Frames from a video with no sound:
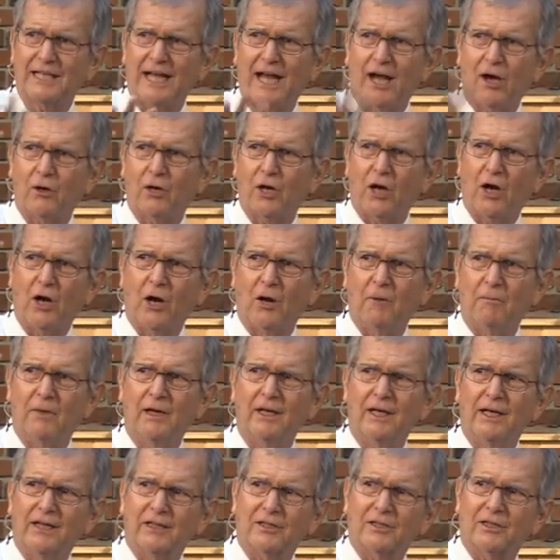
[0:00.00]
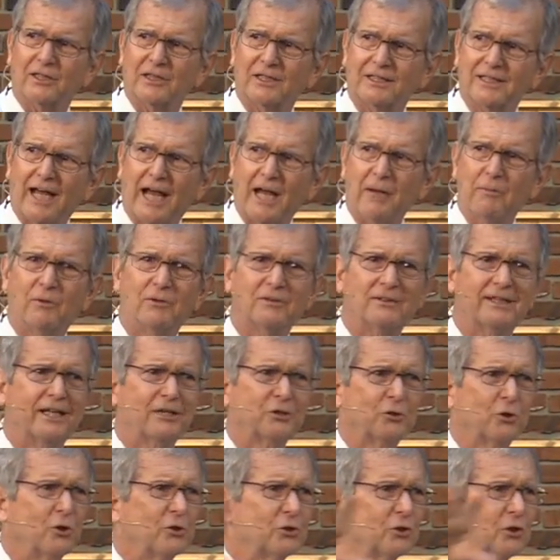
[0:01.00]
How come the disciples,
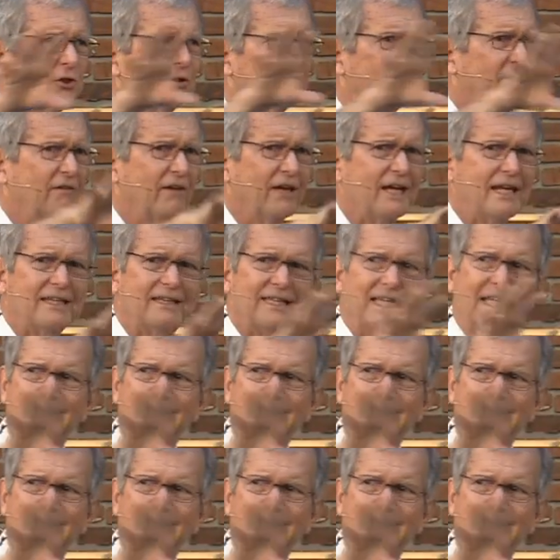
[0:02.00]
that turns into faith,